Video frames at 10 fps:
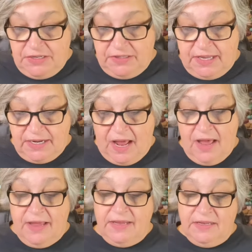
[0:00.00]
that
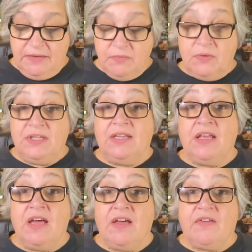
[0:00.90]
I would
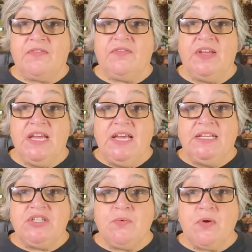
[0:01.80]
love
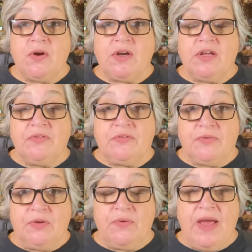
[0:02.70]
to work
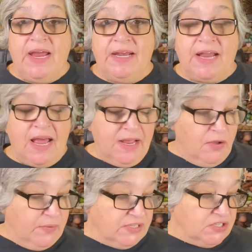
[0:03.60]
through. And I
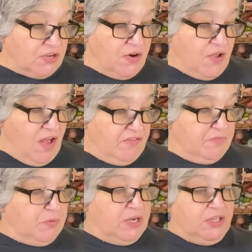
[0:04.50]
always start
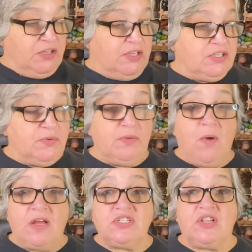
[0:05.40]
off pretty good doing
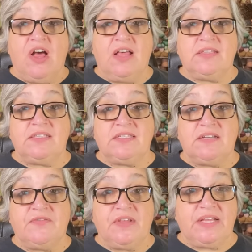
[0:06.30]
washcloths and
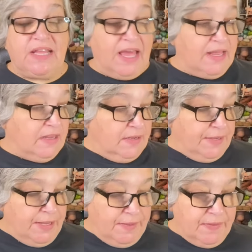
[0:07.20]
stuff like that.
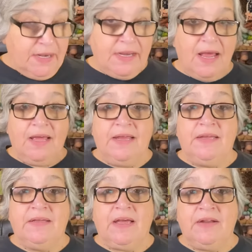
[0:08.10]
And then
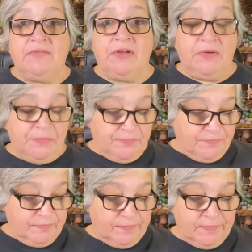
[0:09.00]
I don't know.
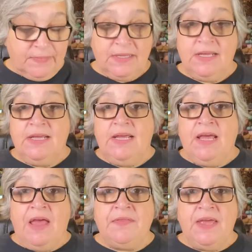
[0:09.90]

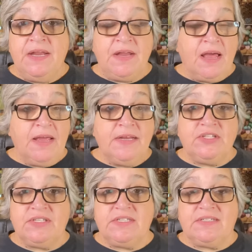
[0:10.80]
And then it
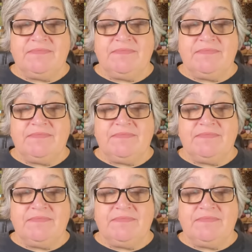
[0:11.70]
just